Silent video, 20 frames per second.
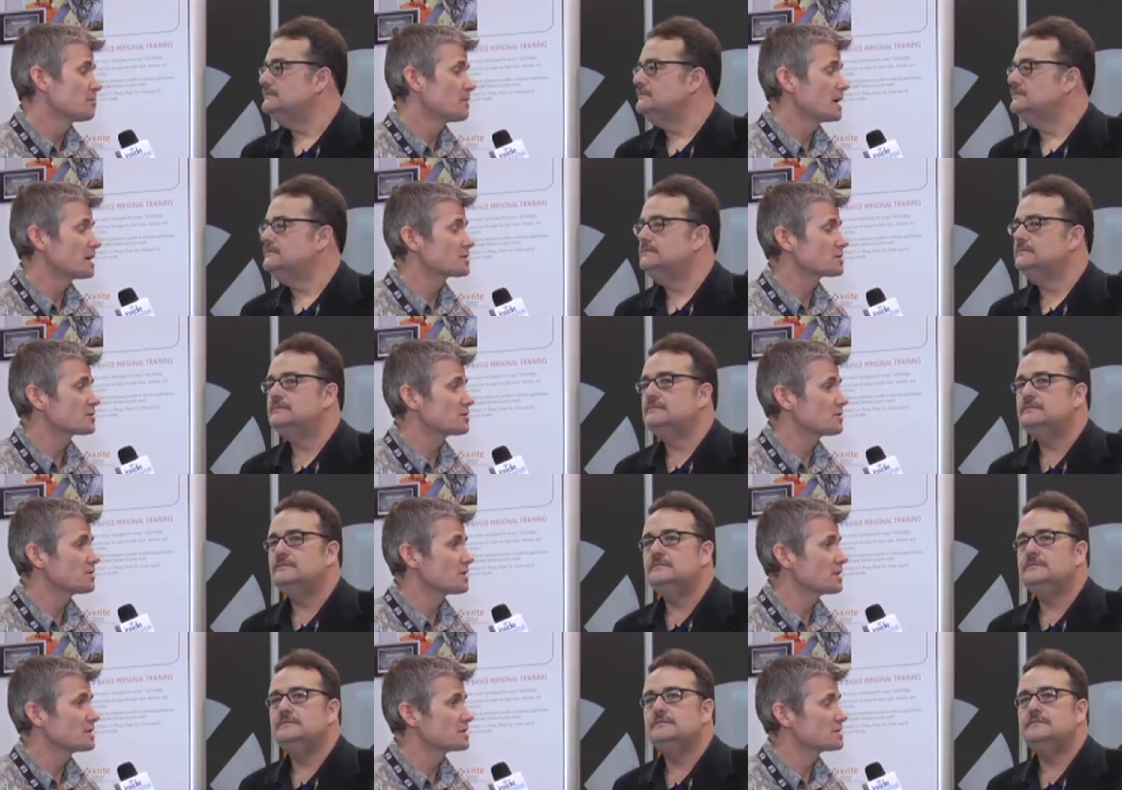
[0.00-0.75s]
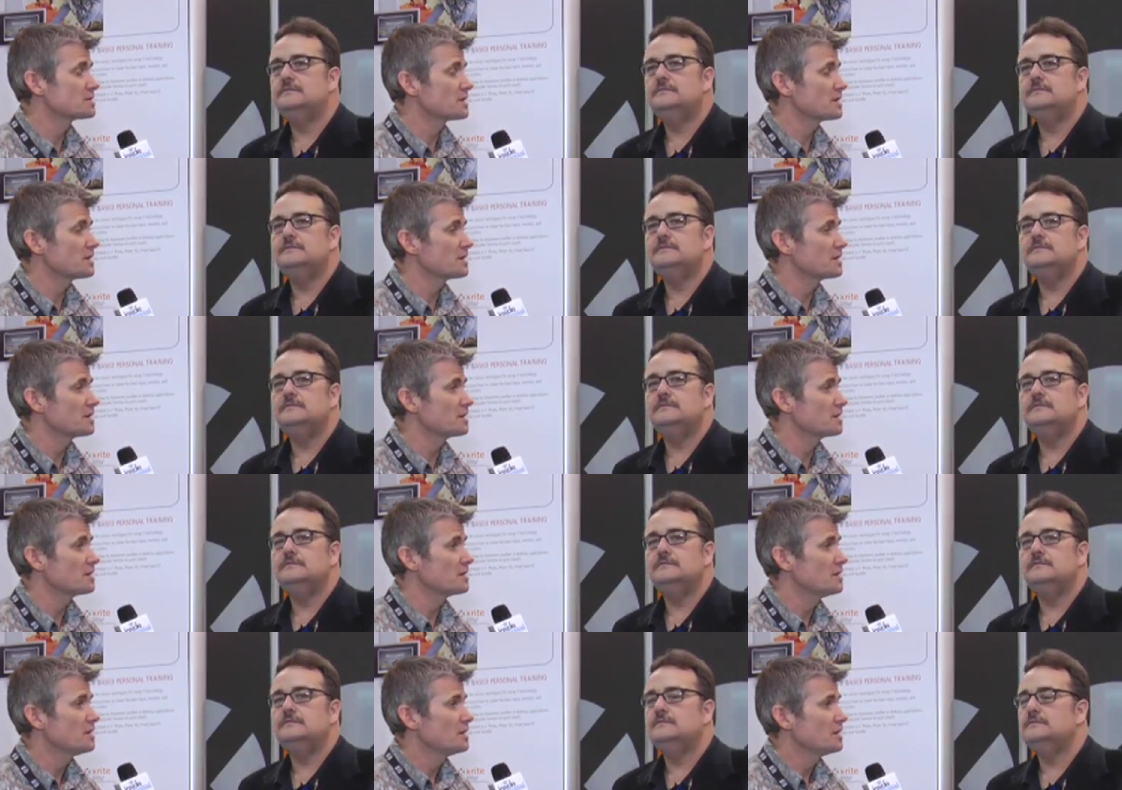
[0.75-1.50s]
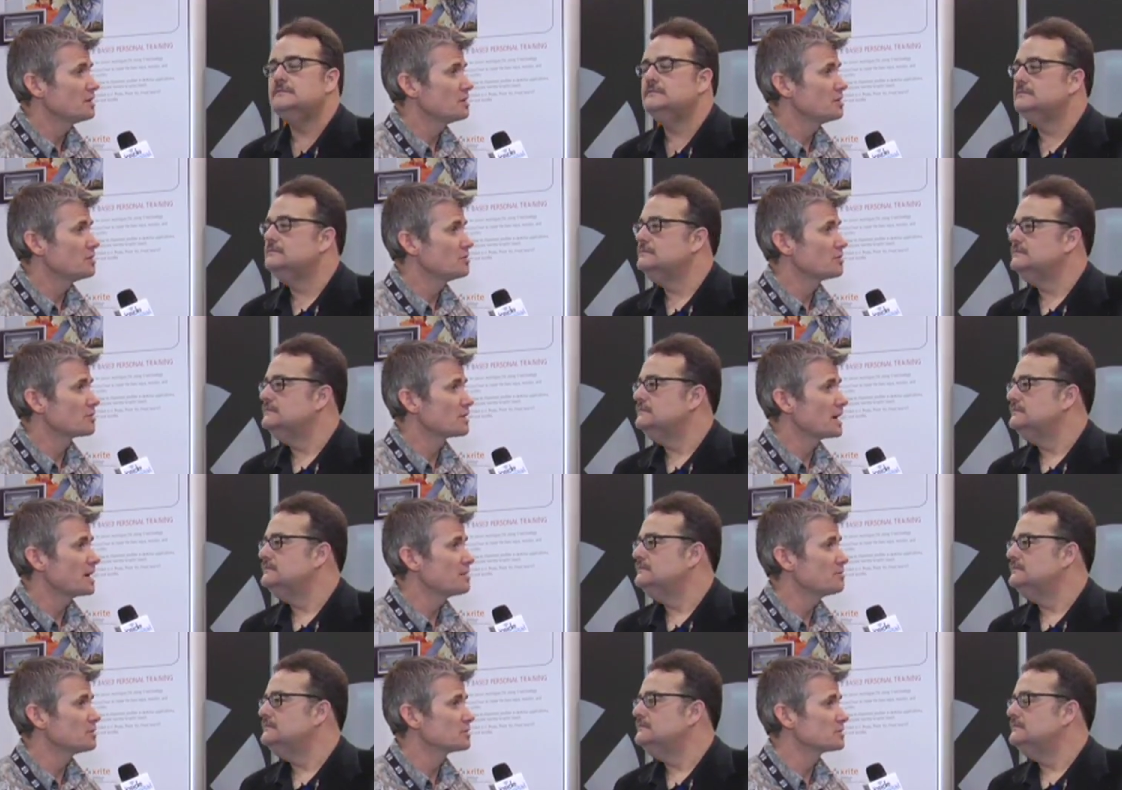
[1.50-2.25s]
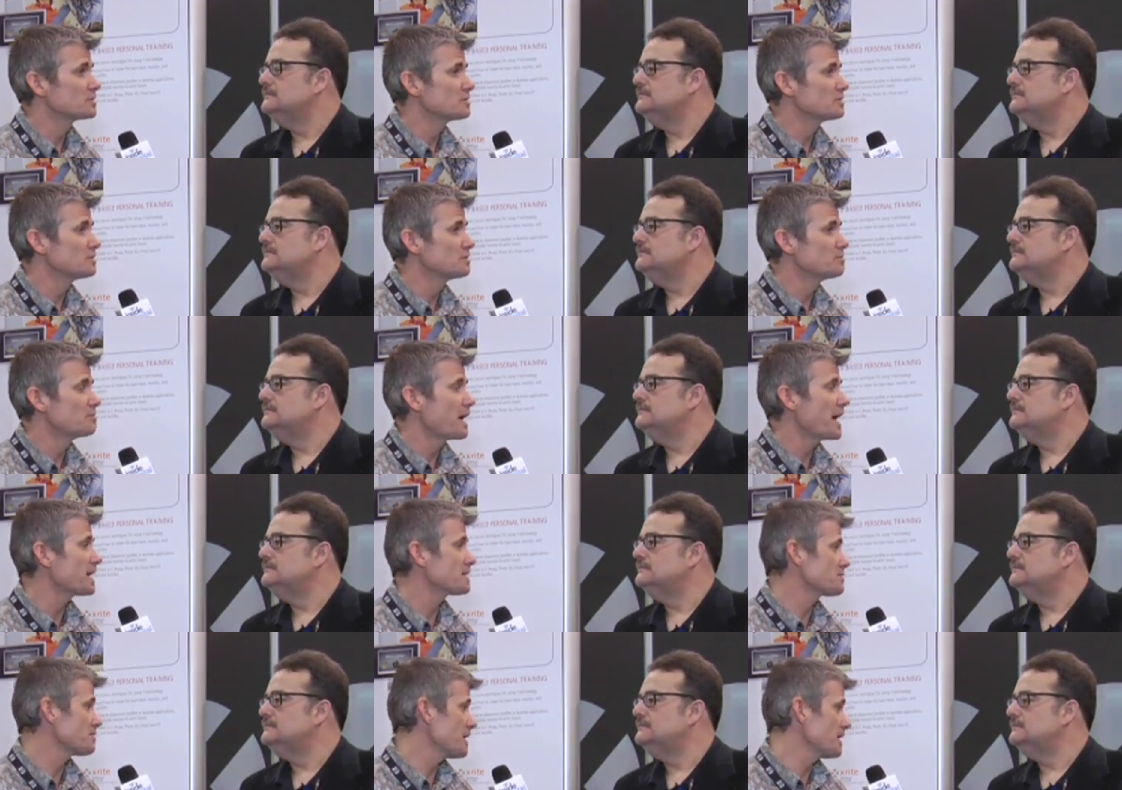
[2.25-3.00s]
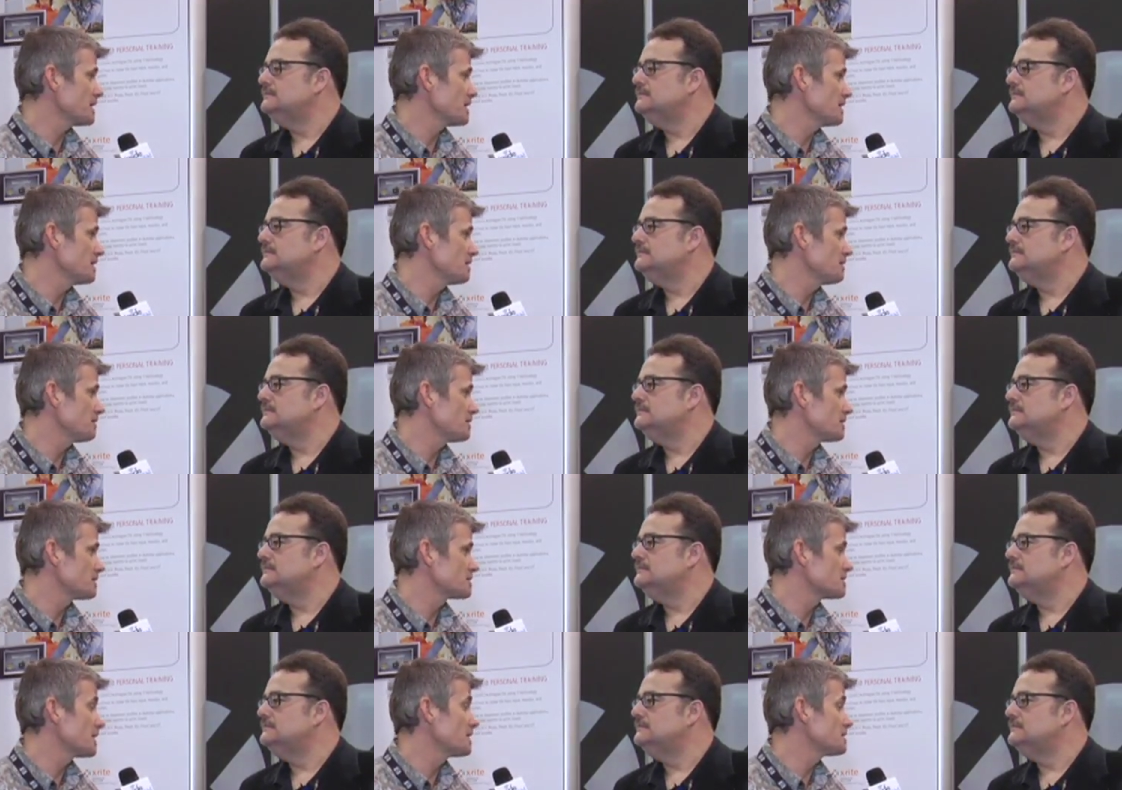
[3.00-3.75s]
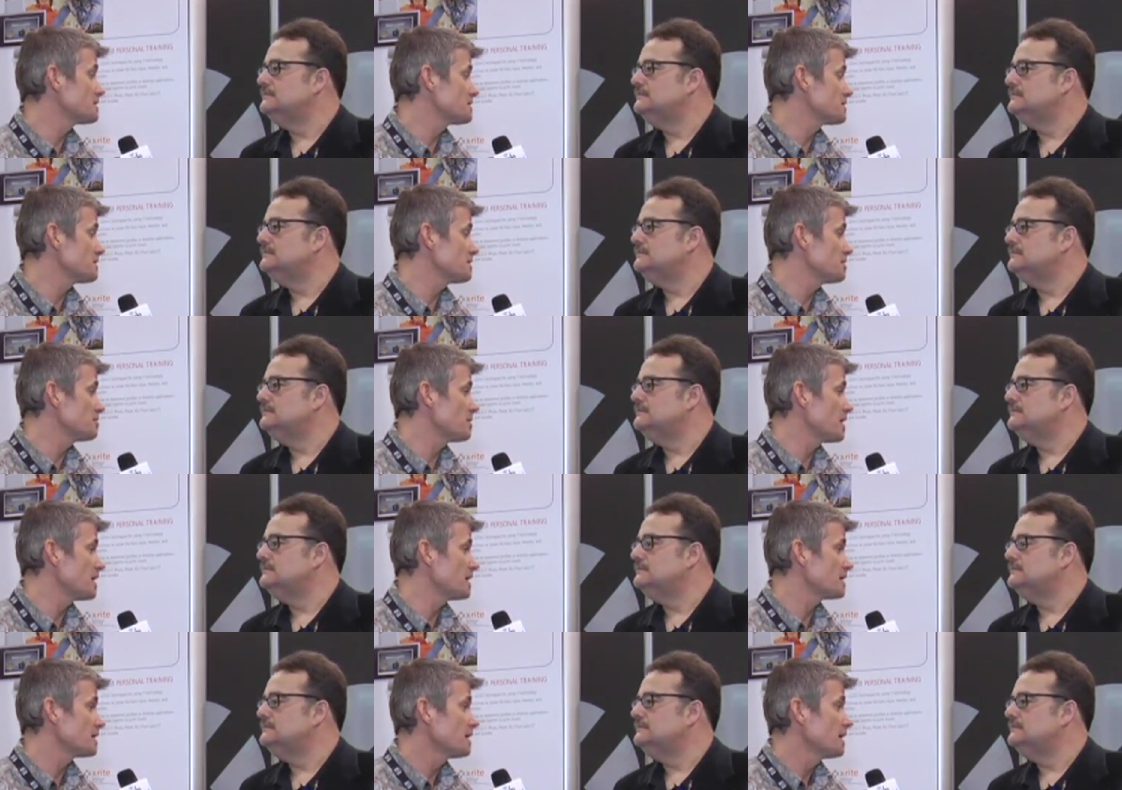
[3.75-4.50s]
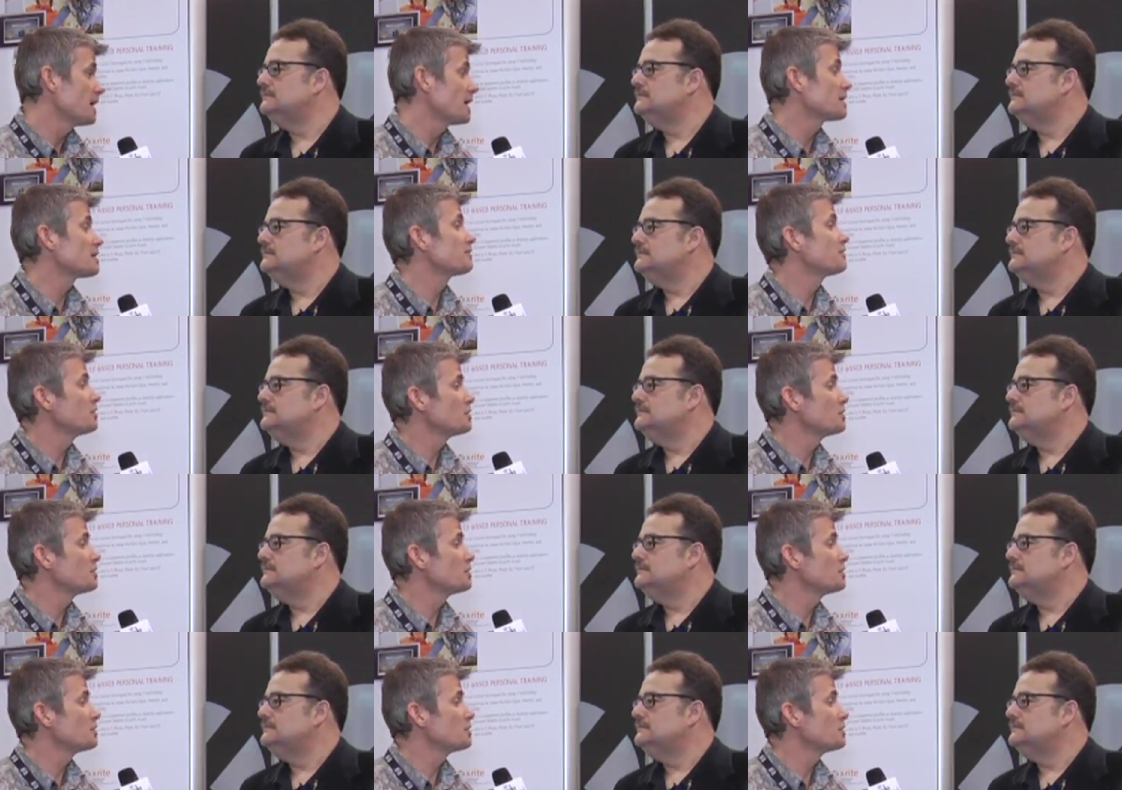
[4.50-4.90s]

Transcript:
Speaker 1: Make sure that uh, you are able to backtrack any of the changes that you make, and the